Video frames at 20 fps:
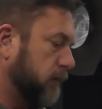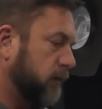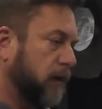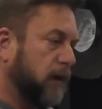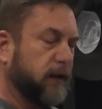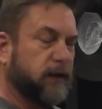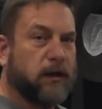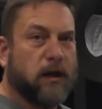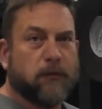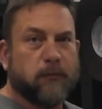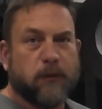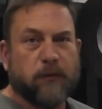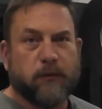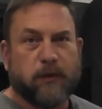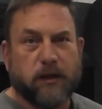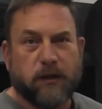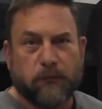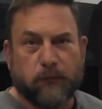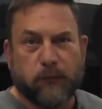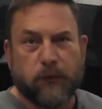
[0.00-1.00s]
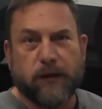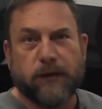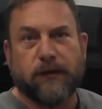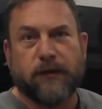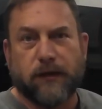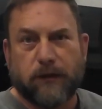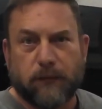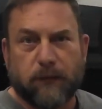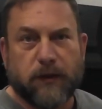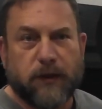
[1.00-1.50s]
I thought we were getting one
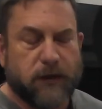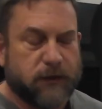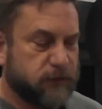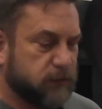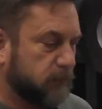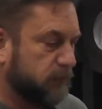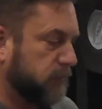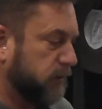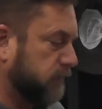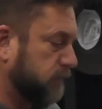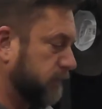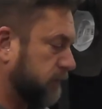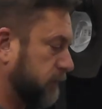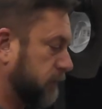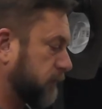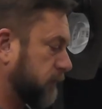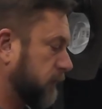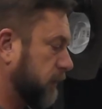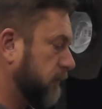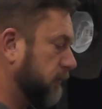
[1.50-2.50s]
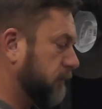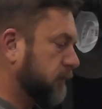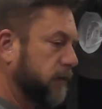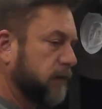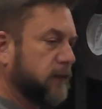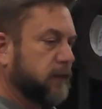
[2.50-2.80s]
thing and we got something else. So